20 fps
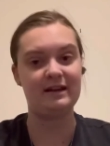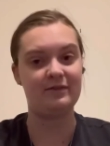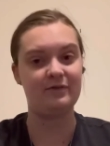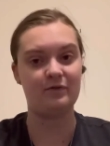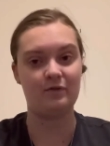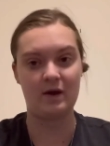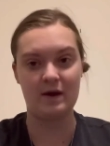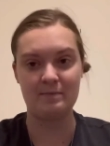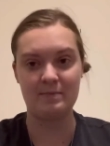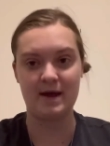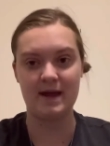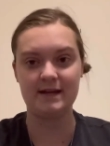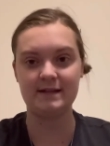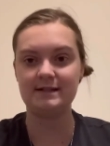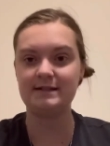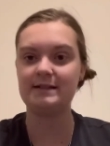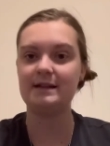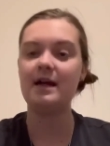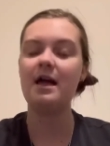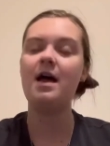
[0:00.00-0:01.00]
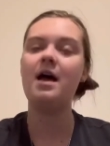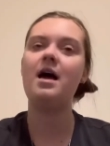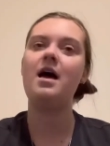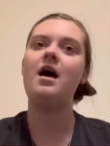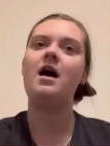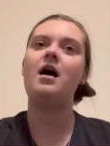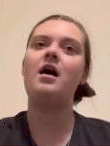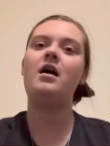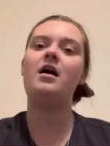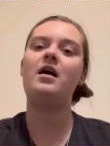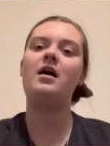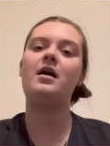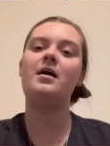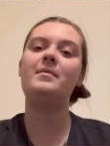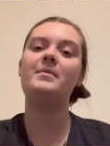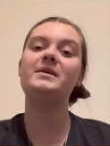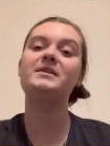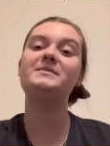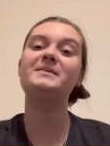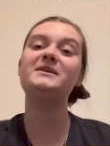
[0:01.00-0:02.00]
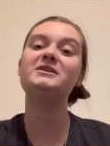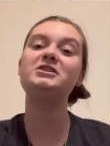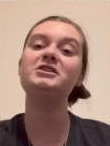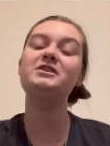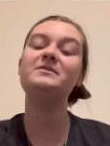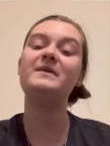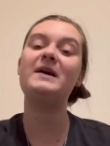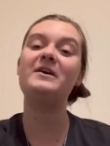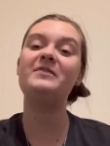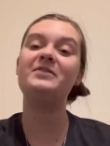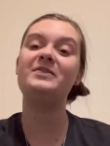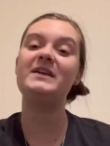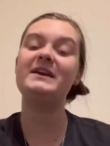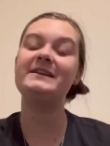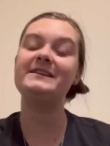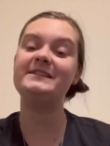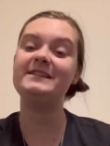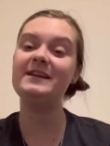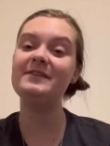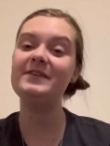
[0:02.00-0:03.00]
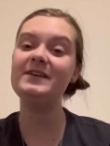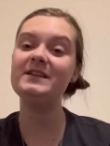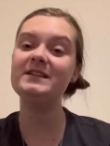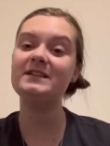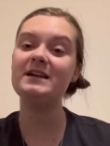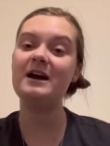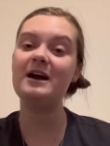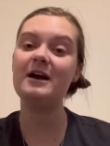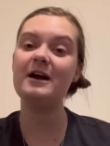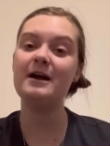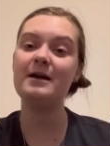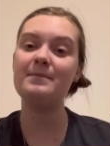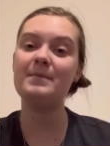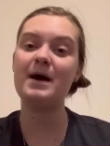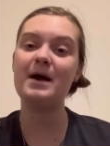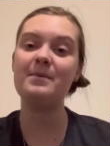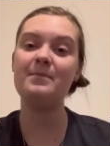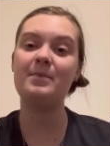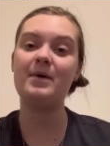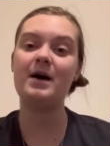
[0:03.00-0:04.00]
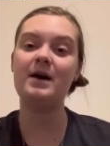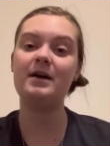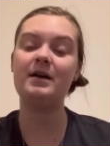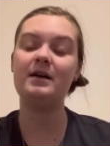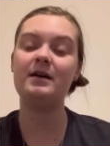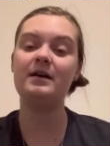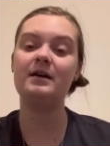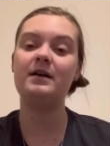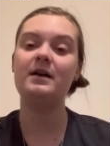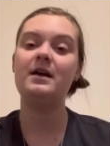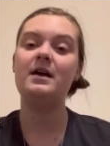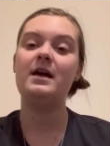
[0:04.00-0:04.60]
of rebates. Um, especially around Thanksgiving time, Ibotta